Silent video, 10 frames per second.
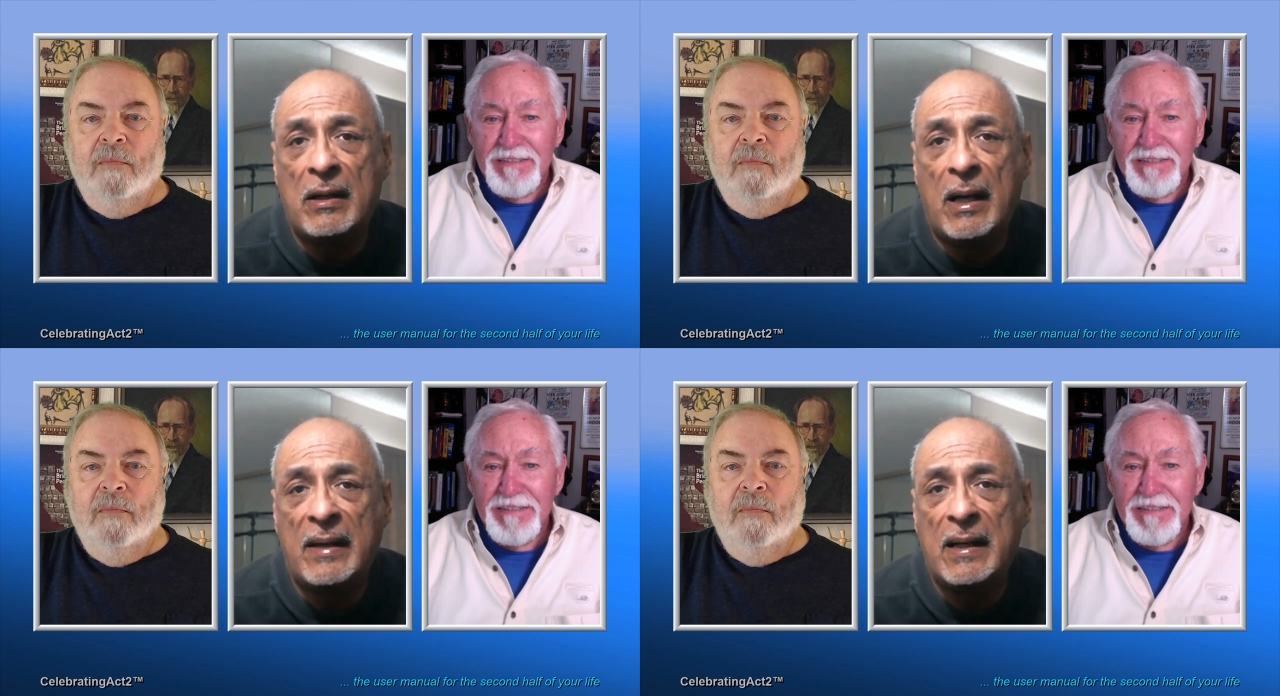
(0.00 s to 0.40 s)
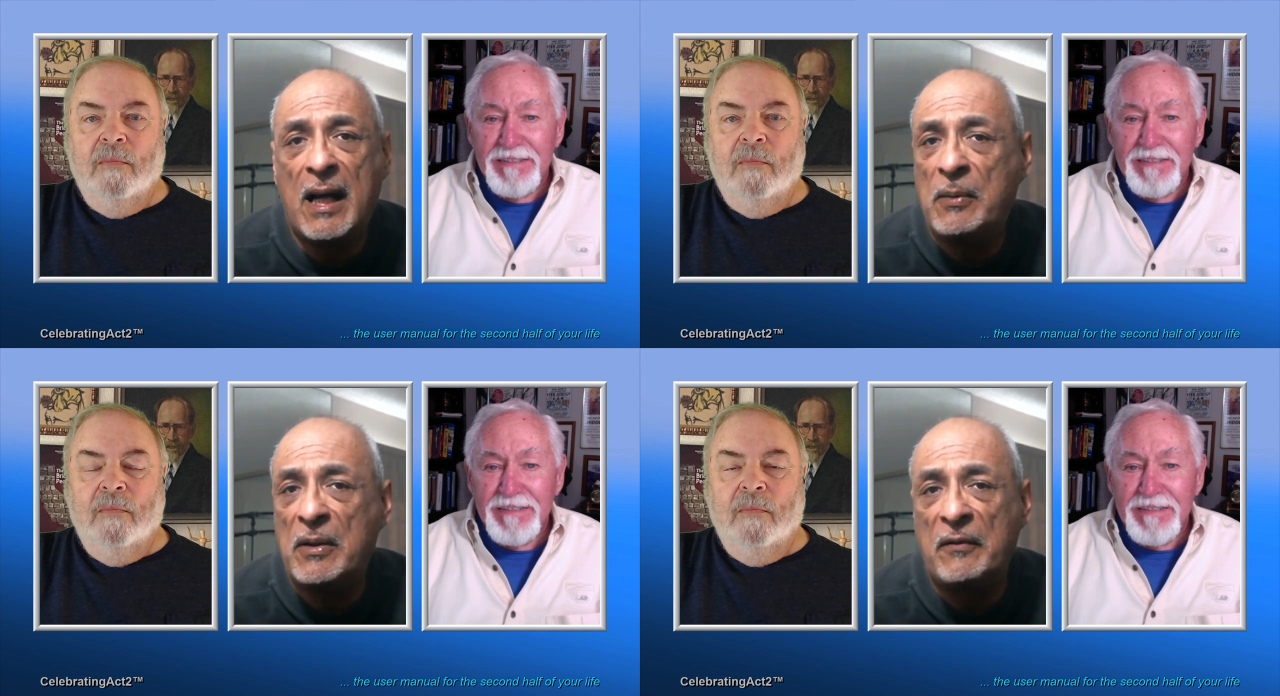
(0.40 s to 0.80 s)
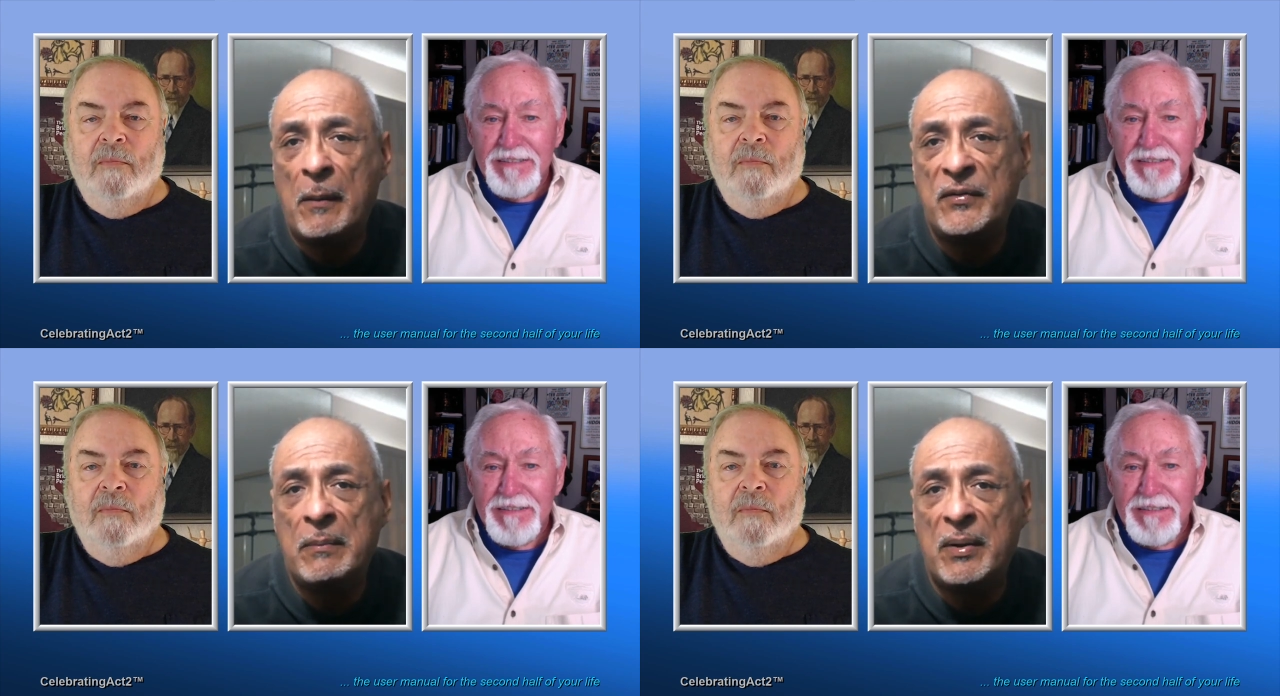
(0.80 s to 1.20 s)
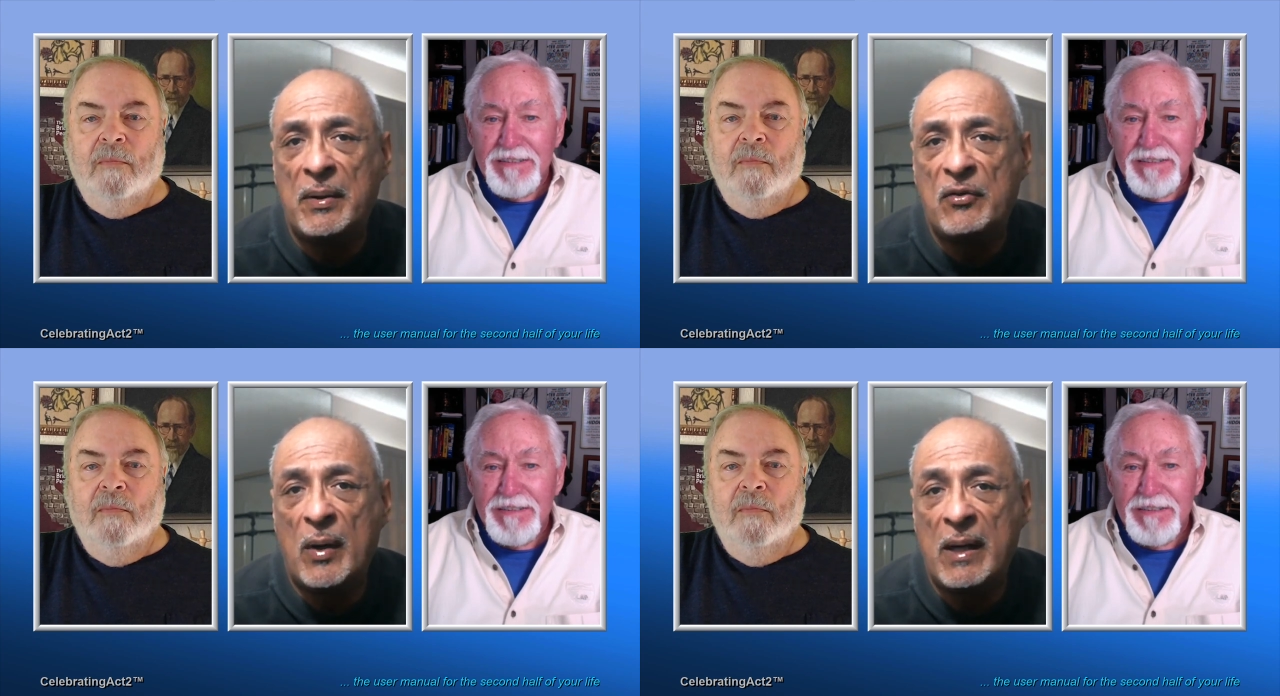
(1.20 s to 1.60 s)
Speaker 1: I think a couple of films in
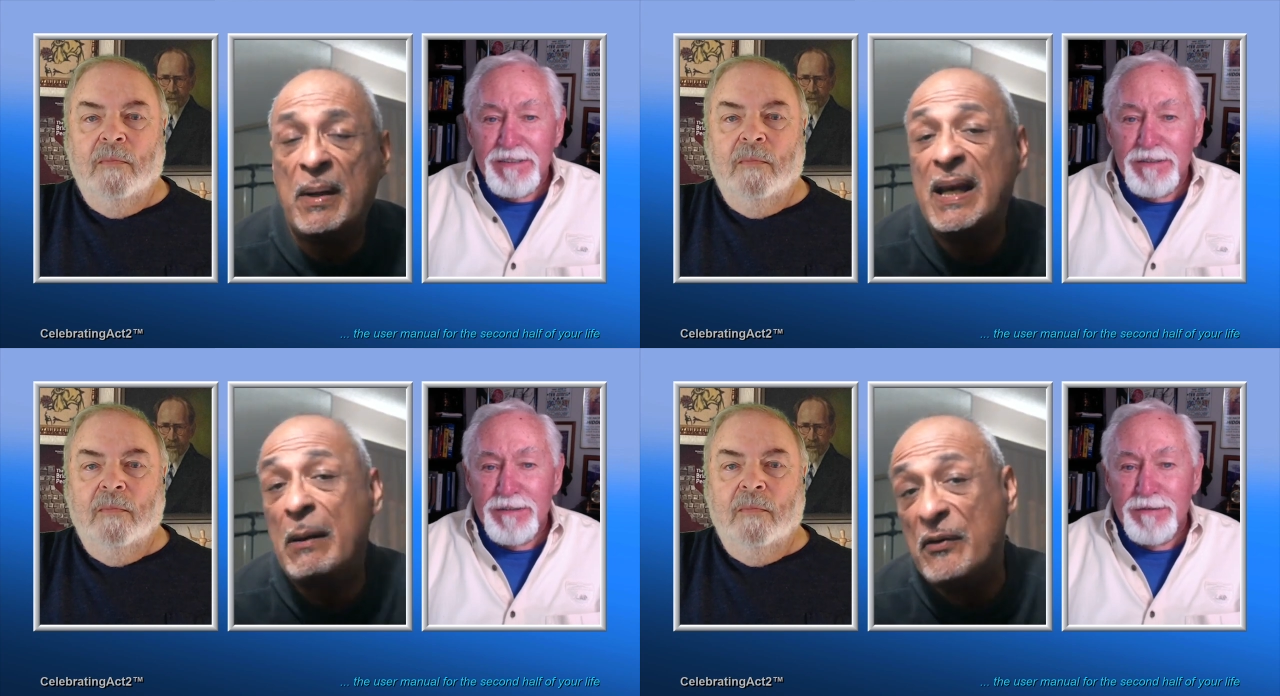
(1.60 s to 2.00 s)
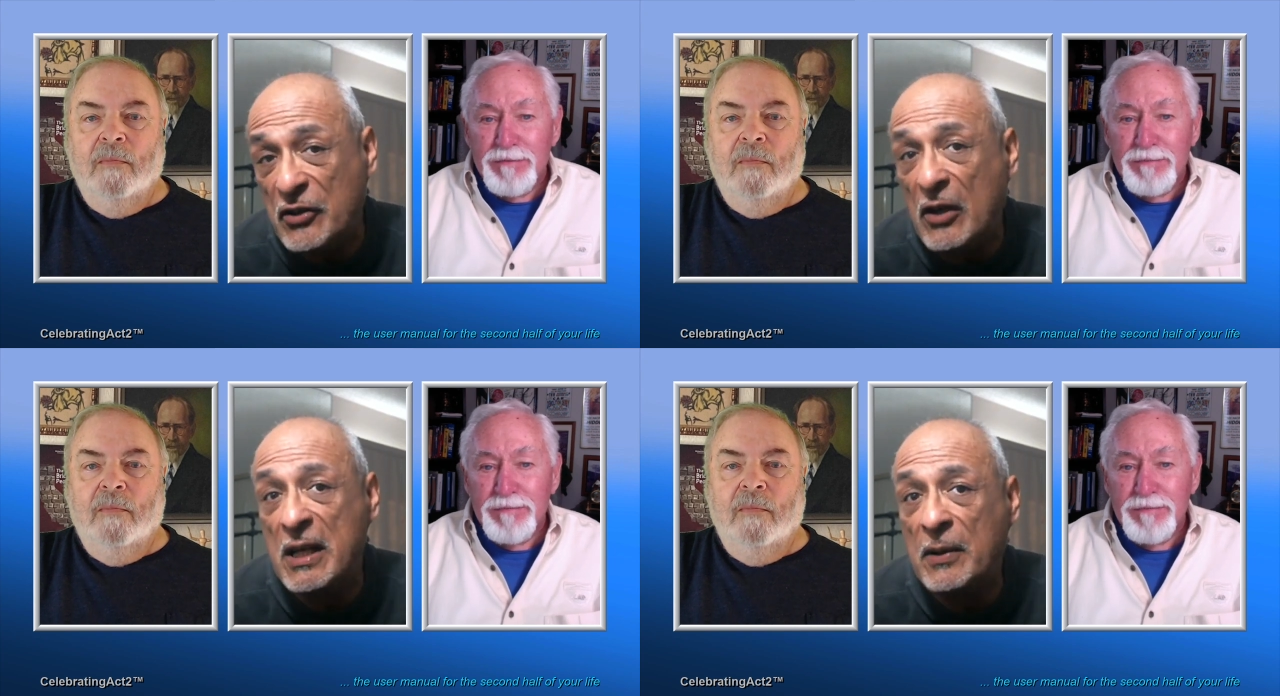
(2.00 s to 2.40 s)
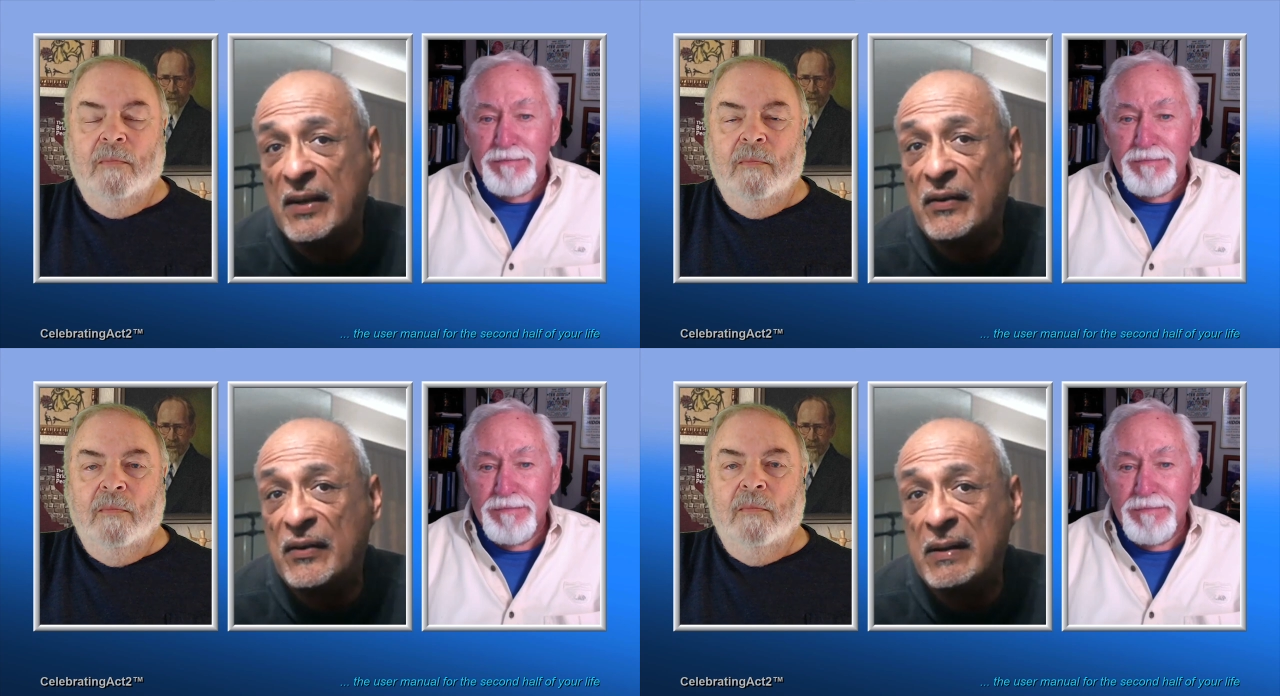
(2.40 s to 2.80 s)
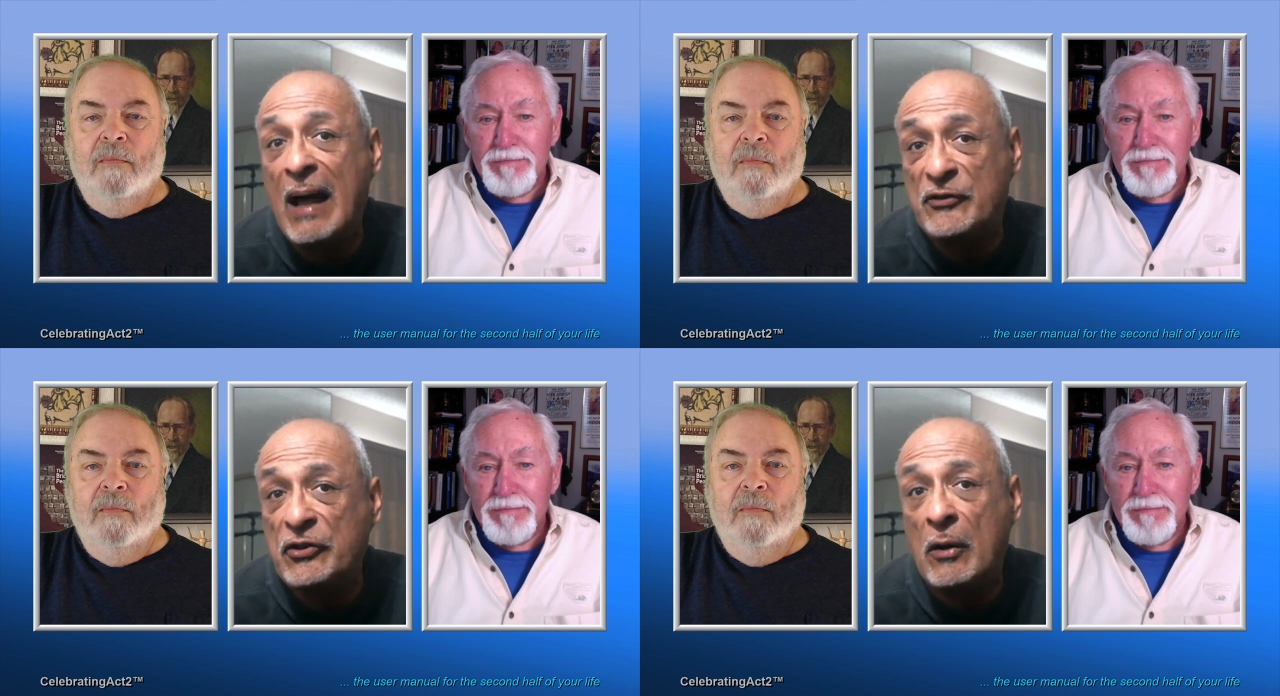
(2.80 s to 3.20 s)
between, but he was starting to play
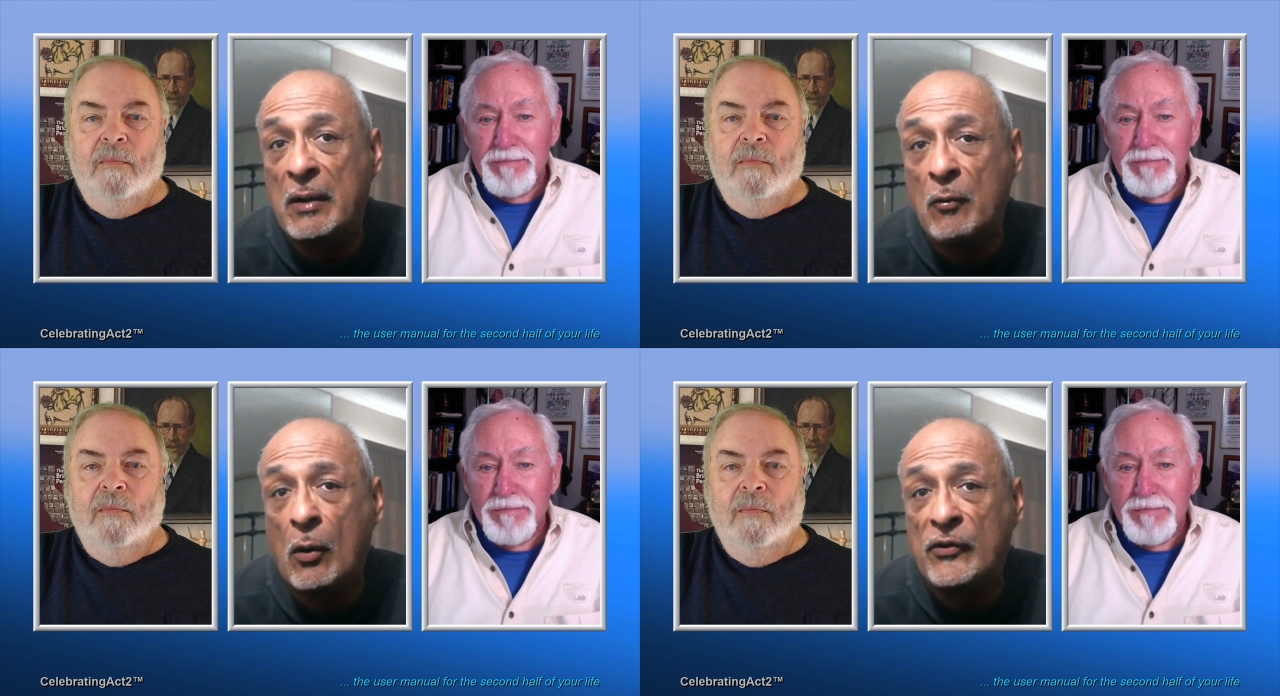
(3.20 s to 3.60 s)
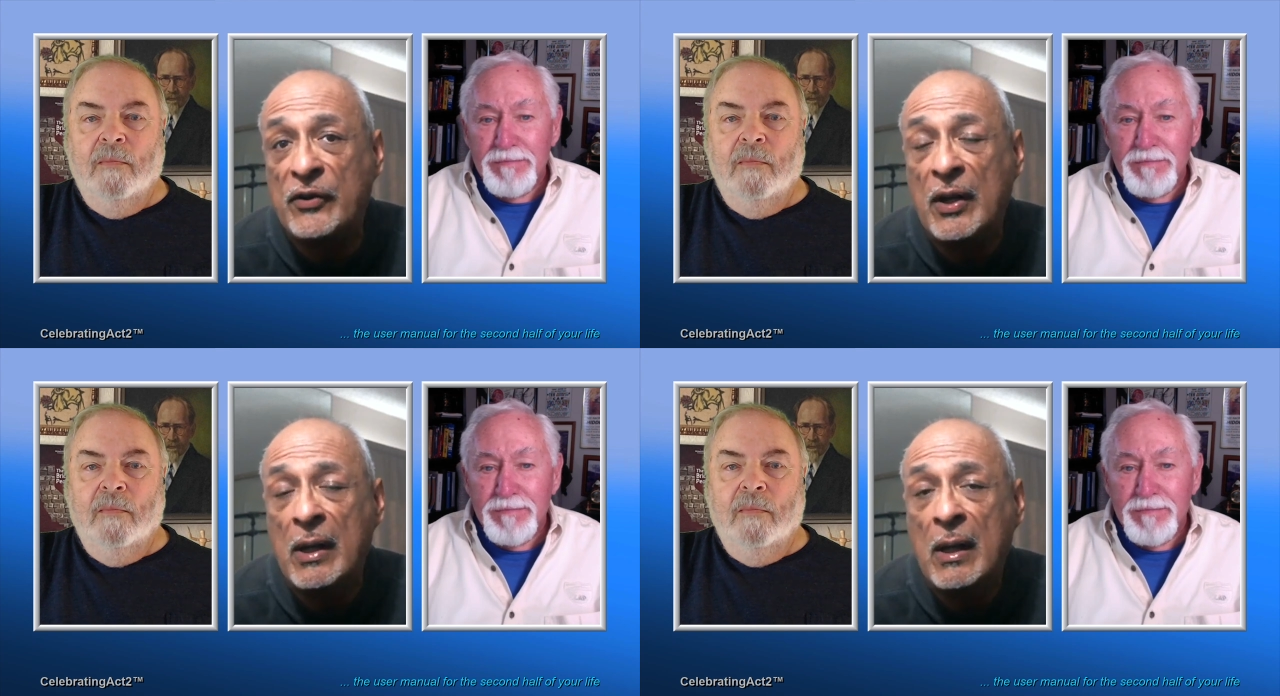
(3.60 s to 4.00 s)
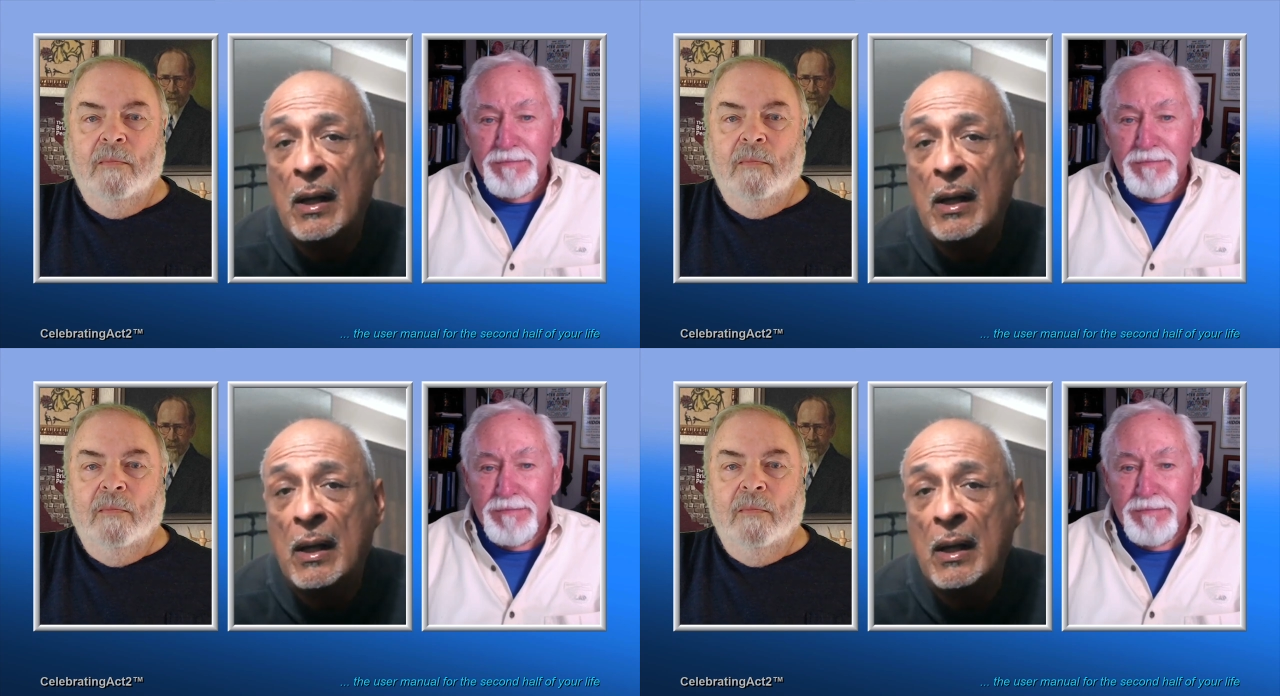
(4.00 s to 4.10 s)
now starring roles.